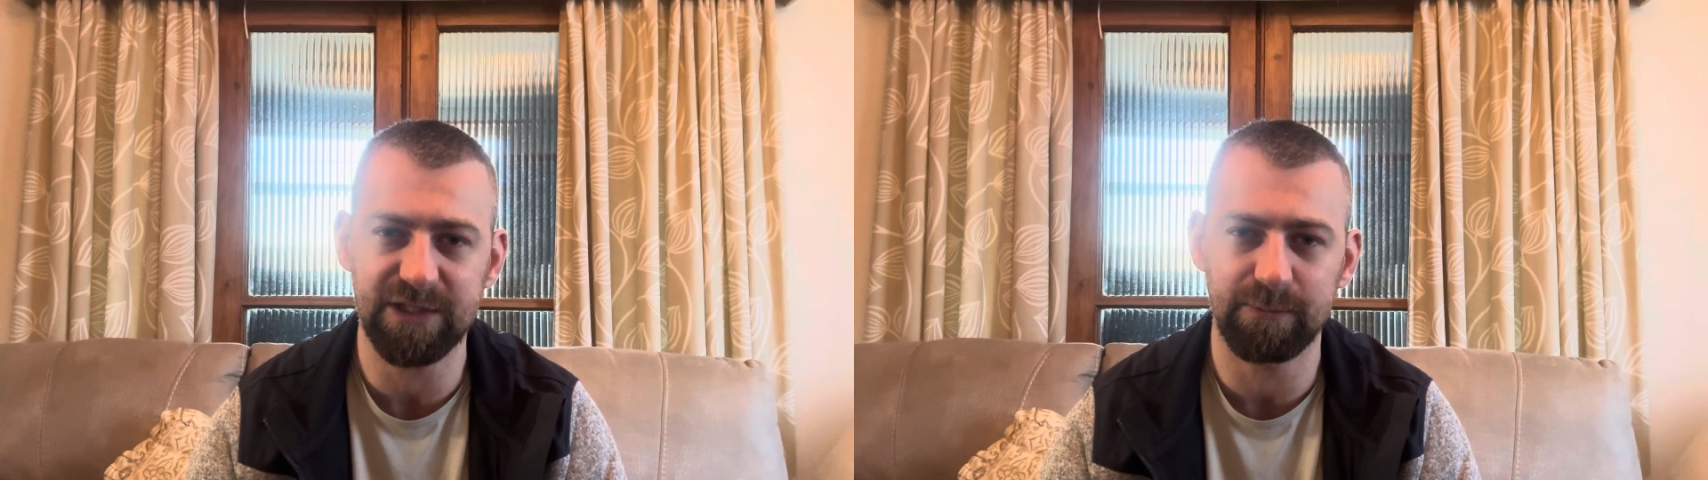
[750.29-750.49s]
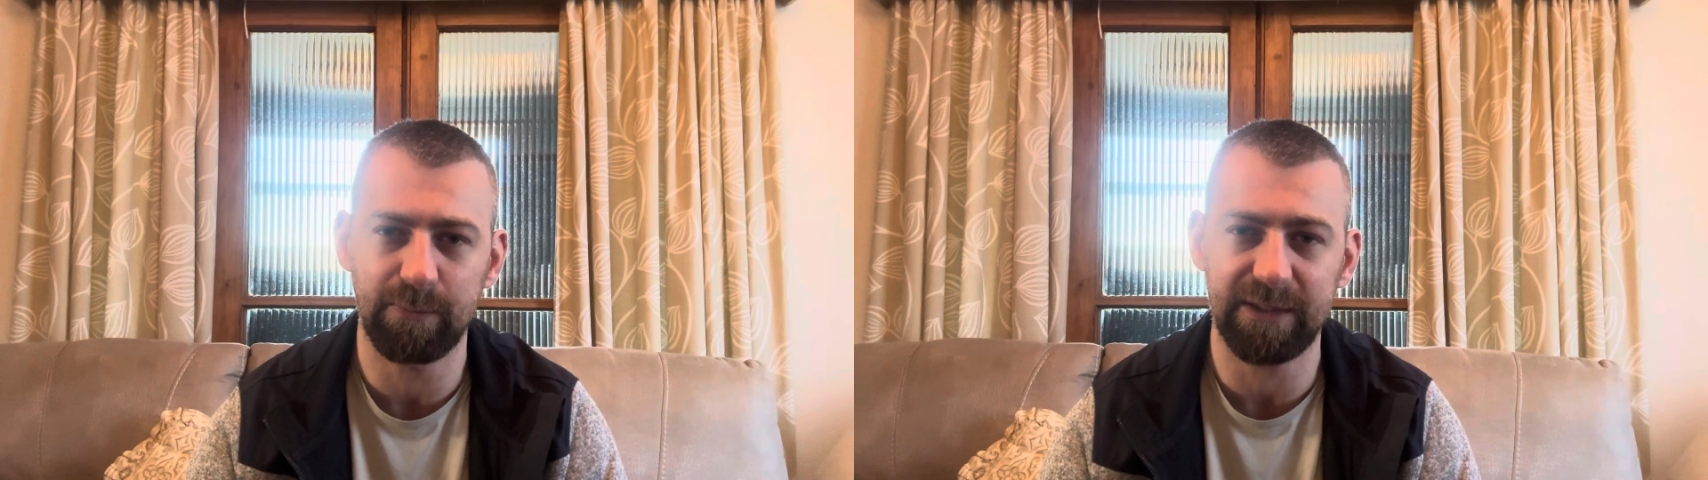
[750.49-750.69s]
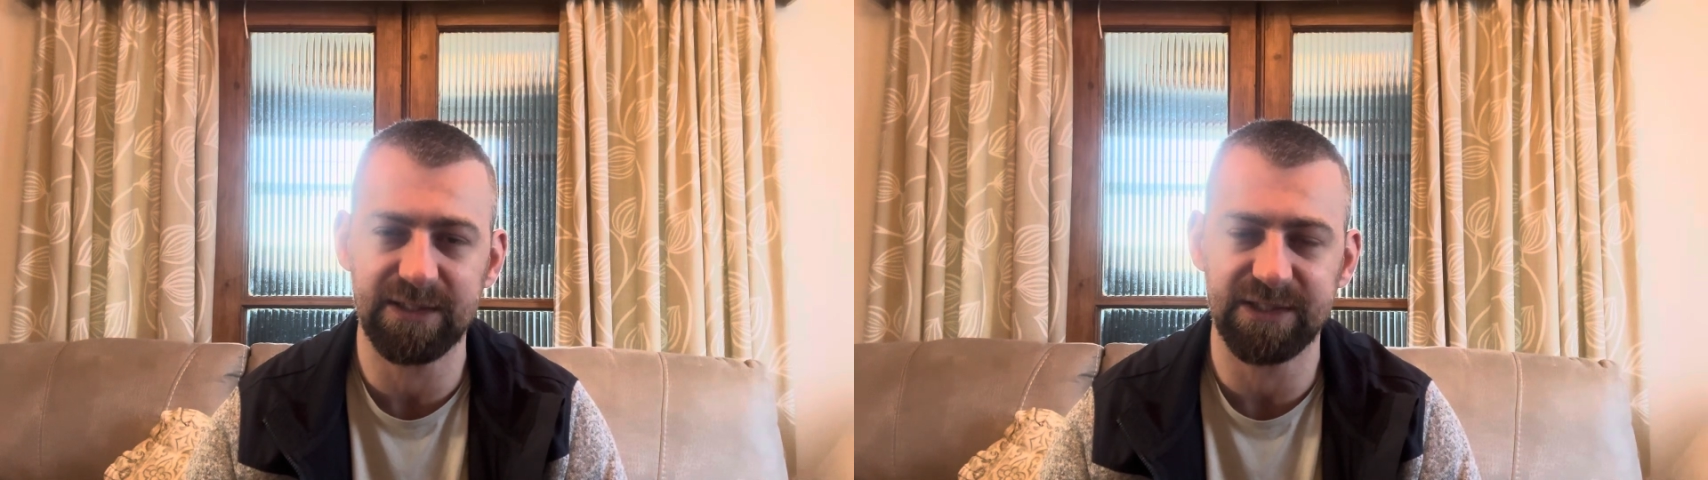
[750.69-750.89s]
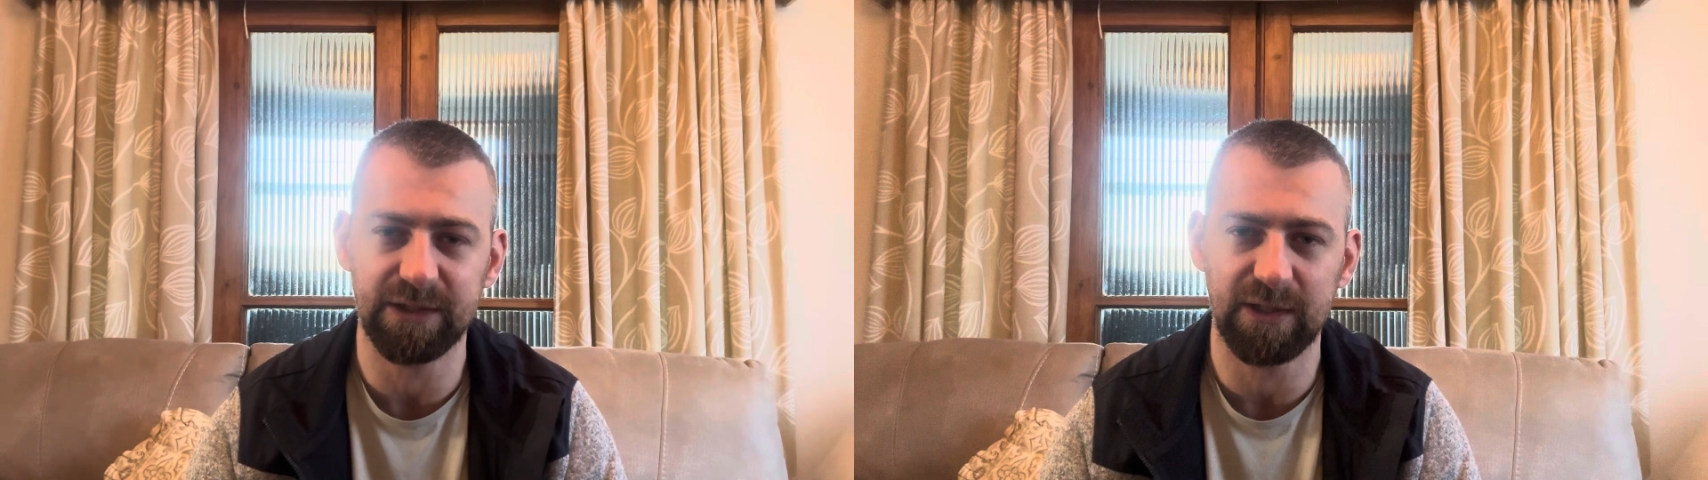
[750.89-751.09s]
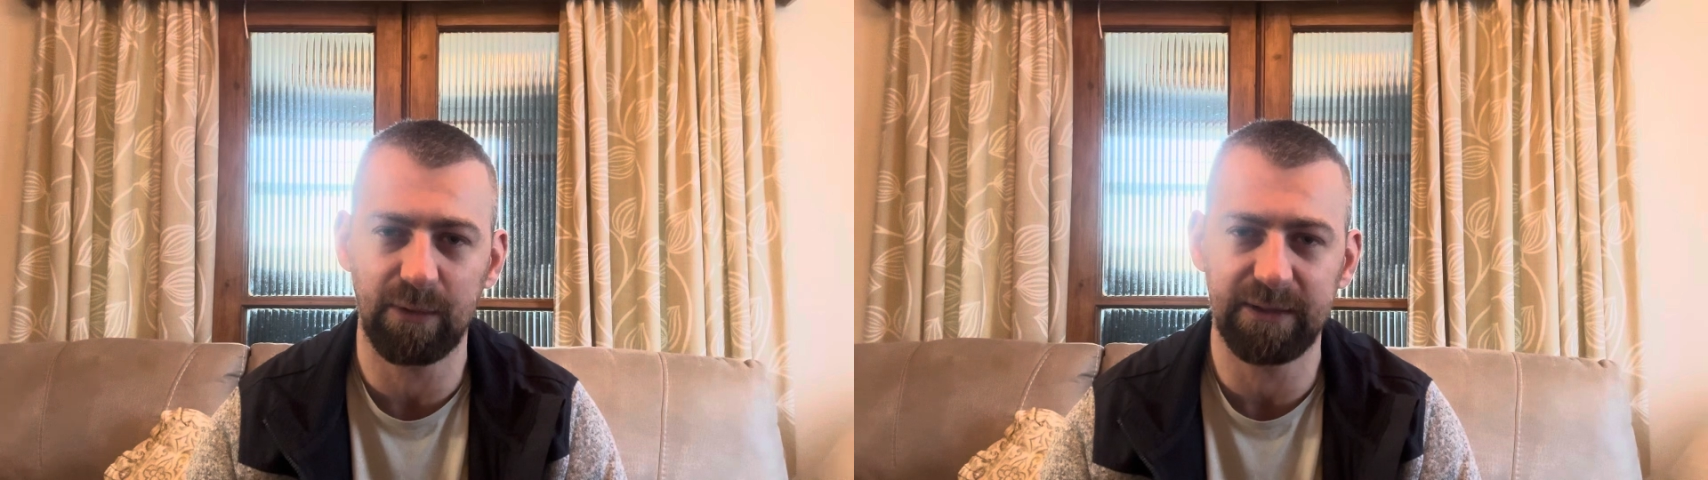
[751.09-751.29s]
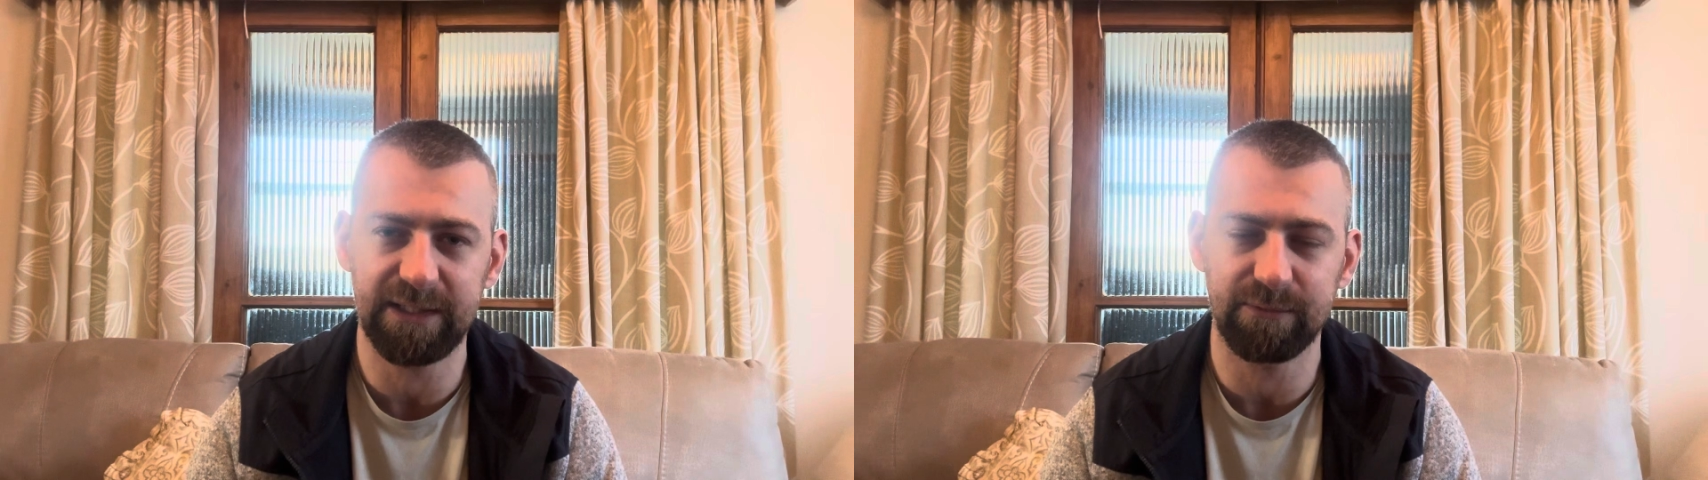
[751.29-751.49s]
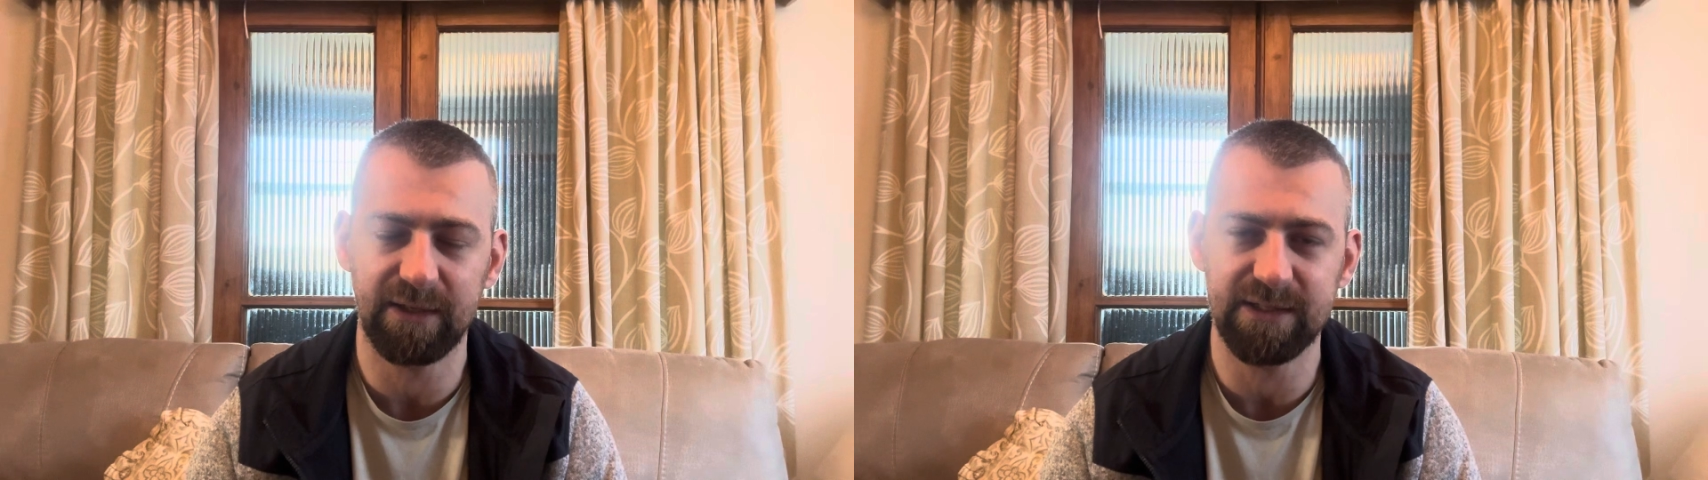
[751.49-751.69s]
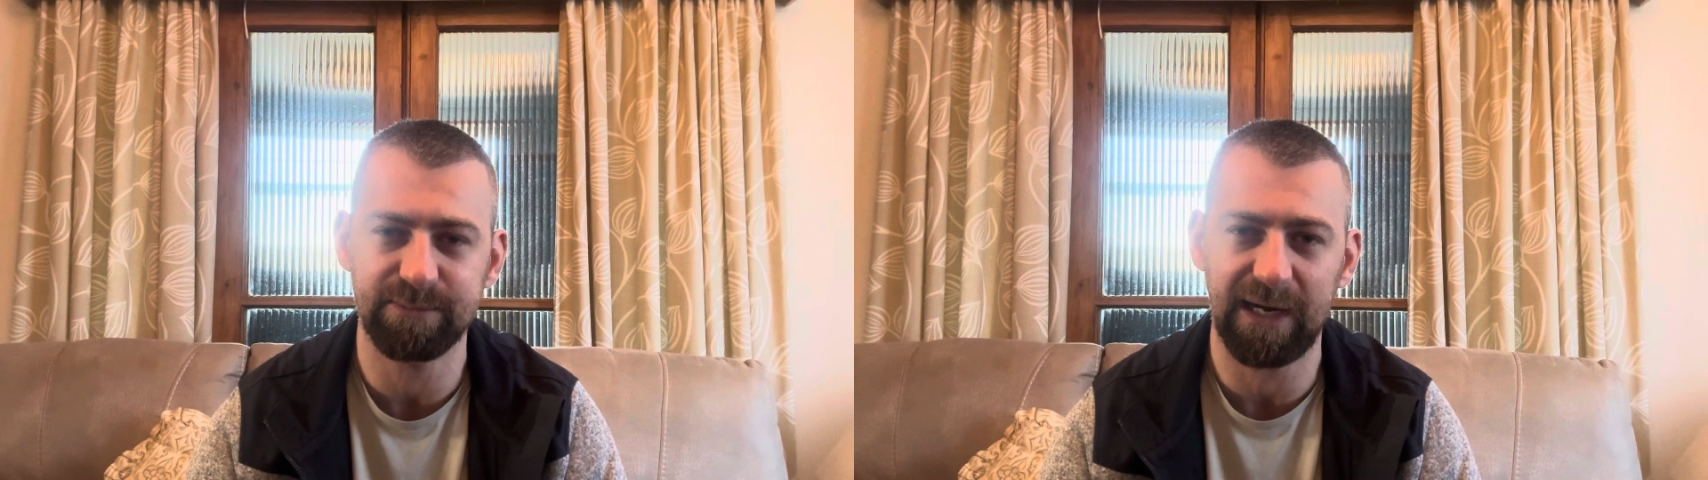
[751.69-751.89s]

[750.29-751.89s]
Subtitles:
So we'll wait and see on how he runs.